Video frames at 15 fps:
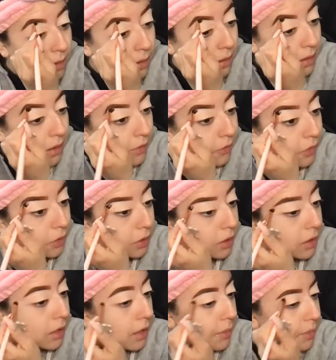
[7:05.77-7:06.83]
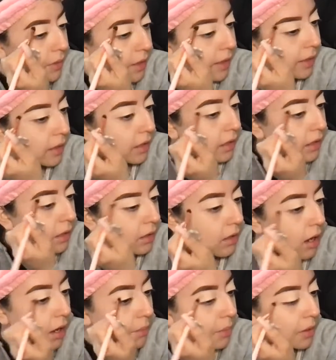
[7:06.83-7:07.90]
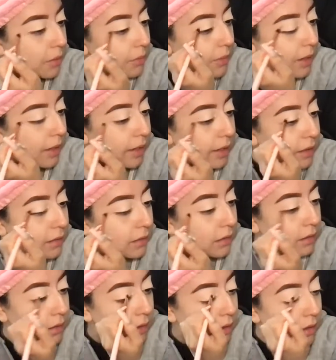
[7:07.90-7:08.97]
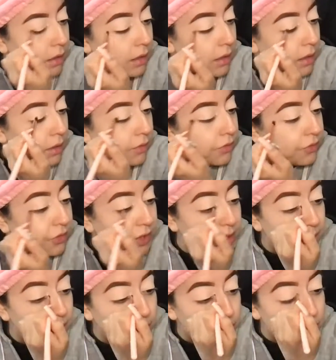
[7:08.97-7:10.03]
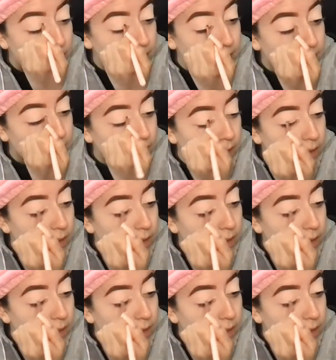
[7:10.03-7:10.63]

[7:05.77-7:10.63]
if you look up like copyright free music,